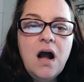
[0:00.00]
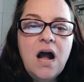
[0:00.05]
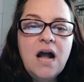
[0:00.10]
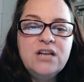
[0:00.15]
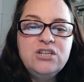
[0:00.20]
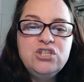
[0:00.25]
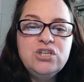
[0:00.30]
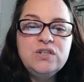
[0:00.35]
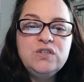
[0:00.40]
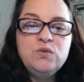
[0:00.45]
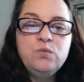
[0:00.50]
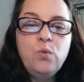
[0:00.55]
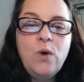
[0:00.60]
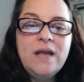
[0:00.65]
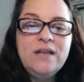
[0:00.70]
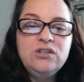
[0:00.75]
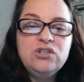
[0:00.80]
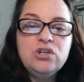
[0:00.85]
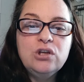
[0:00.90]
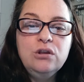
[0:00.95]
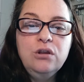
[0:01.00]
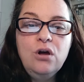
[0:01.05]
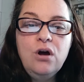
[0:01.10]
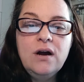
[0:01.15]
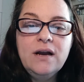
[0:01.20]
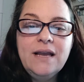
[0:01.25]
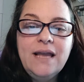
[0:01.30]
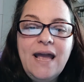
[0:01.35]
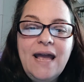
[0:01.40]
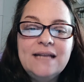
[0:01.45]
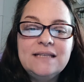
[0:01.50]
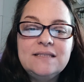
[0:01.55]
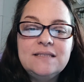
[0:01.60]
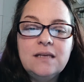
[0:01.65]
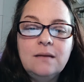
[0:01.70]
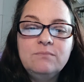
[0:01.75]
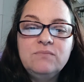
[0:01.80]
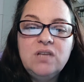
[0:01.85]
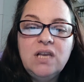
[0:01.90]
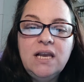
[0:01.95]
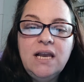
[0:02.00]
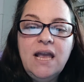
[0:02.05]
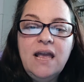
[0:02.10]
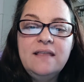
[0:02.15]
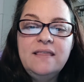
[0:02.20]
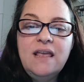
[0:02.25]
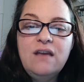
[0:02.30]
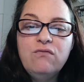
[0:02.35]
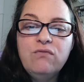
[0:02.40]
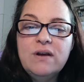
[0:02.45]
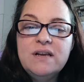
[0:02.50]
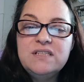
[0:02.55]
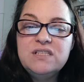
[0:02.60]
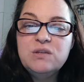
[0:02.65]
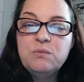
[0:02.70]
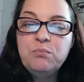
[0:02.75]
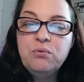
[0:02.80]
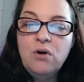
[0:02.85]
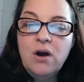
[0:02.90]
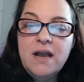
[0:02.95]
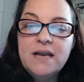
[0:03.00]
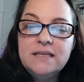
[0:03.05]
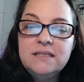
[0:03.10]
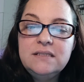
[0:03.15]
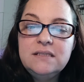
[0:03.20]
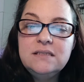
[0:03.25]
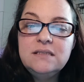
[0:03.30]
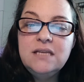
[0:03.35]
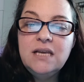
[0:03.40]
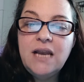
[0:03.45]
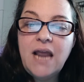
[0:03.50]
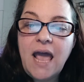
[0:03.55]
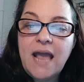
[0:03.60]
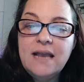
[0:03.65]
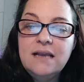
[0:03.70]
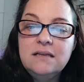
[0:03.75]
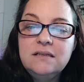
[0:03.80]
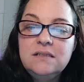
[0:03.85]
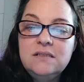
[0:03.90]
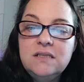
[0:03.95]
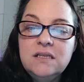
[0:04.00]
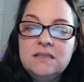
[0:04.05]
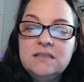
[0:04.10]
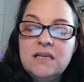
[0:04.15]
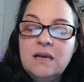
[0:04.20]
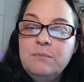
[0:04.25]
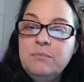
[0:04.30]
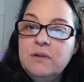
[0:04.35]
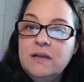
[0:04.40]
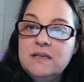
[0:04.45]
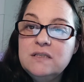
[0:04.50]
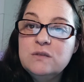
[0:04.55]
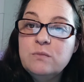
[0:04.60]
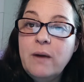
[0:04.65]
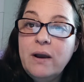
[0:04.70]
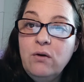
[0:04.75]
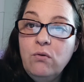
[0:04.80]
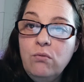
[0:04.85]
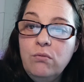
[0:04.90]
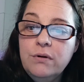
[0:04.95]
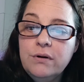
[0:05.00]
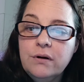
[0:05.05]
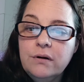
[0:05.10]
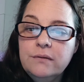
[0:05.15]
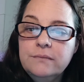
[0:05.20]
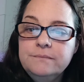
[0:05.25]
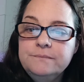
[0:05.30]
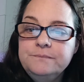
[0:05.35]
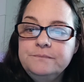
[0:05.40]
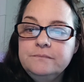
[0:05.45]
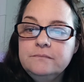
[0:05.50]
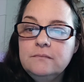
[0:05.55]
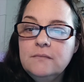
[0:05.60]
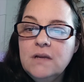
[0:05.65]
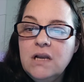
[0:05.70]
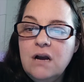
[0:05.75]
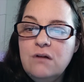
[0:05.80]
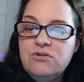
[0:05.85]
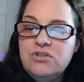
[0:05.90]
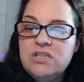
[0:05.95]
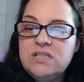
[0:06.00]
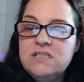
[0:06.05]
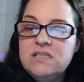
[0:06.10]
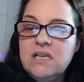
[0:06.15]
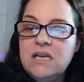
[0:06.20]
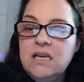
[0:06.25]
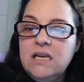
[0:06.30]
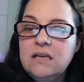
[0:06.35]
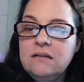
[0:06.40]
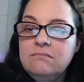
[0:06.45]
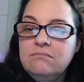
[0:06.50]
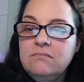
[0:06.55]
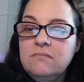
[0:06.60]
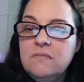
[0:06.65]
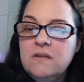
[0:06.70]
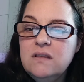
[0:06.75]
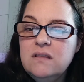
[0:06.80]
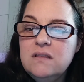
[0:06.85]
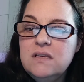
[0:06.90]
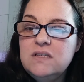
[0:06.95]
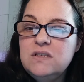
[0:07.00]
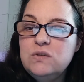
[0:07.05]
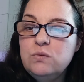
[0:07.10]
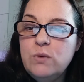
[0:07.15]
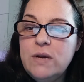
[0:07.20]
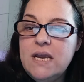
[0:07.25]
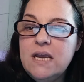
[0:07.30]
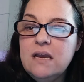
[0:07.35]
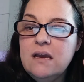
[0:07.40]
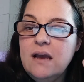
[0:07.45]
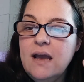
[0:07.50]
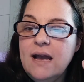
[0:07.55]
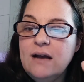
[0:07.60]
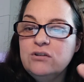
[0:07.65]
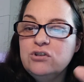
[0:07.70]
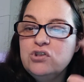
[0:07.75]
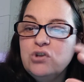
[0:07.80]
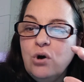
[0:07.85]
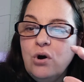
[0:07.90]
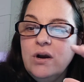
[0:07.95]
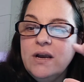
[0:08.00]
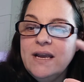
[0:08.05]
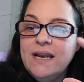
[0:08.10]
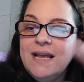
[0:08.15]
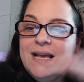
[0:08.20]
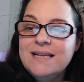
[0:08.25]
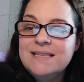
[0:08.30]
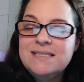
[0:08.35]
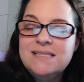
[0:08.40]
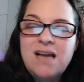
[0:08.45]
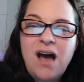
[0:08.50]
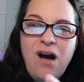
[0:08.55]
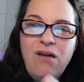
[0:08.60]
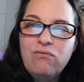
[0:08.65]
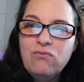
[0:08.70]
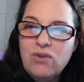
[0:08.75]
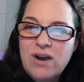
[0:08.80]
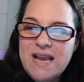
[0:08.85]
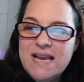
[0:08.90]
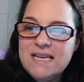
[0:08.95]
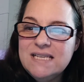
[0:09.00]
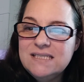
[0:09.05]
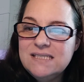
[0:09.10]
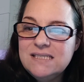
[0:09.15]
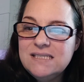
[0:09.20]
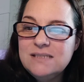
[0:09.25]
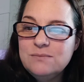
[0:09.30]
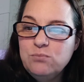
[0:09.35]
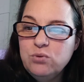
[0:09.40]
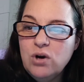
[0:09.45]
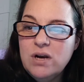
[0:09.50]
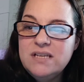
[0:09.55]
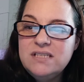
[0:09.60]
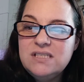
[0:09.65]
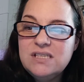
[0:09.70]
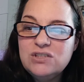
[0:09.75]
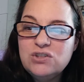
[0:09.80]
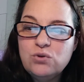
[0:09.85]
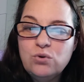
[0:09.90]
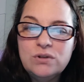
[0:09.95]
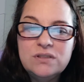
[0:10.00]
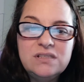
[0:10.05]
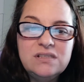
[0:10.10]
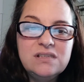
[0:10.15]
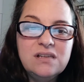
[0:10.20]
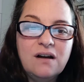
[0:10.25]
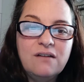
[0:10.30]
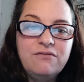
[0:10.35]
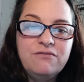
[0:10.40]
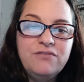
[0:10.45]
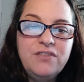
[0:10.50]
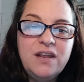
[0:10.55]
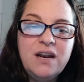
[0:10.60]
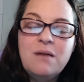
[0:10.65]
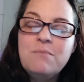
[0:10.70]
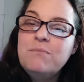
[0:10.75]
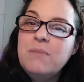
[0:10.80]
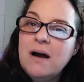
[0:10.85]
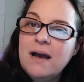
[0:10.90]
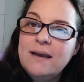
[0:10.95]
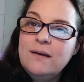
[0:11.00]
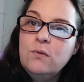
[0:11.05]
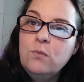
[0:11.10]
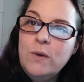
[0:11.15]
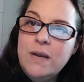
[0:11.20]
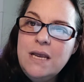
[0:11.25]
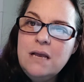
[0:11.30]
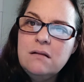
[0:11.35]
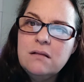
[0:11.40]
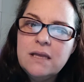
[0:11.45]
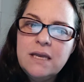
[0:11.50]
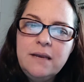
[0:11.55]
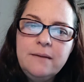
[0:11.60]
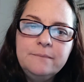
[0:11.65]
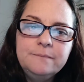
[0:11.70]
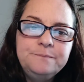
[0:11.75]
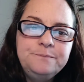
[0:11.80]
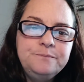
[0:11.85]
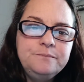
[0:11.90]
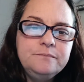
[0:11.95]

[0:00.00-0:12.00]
I just went to look at something and they've raised the price today since I placed my order. I was just thinking this week how Target has not raised prices on stuff that I'm buying weekly.